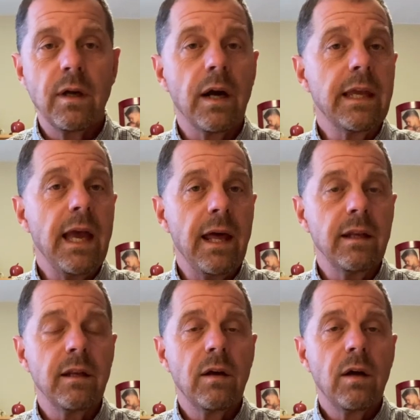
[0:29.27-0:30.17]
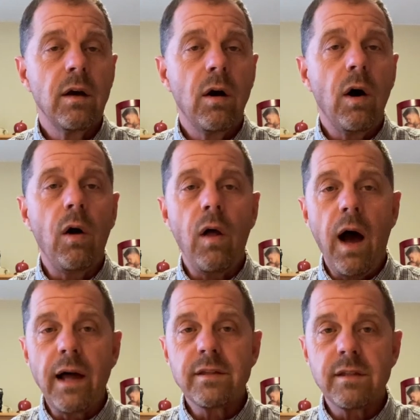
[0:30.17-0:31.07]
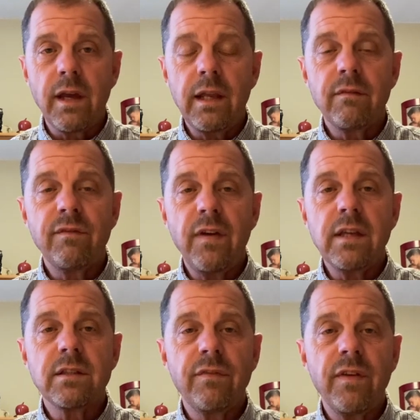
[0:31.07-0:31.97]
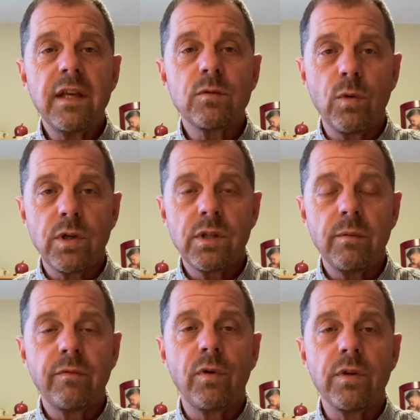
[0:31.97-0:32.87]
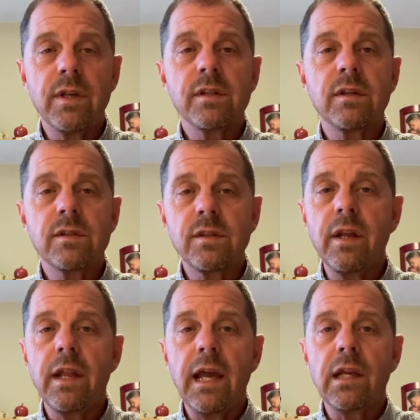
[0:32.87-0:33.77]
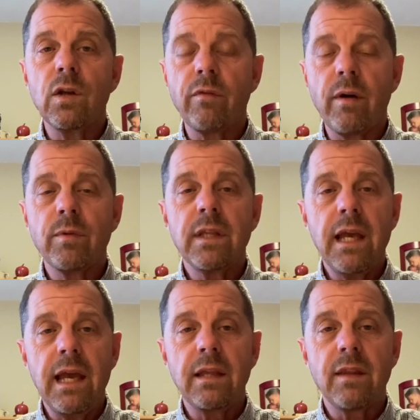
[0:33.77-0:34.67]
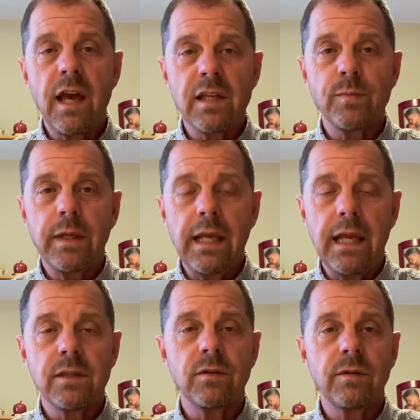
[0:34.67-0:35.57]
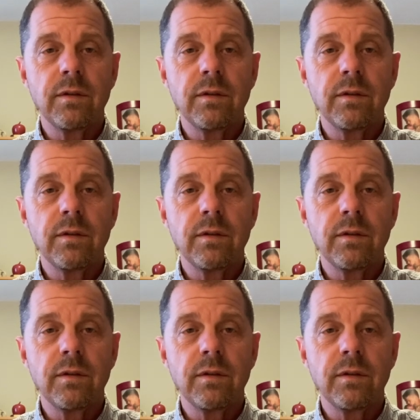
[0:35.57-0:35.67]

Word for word: Again, all on site, face to face worship for this Sunday, November the 8th, has been canceled.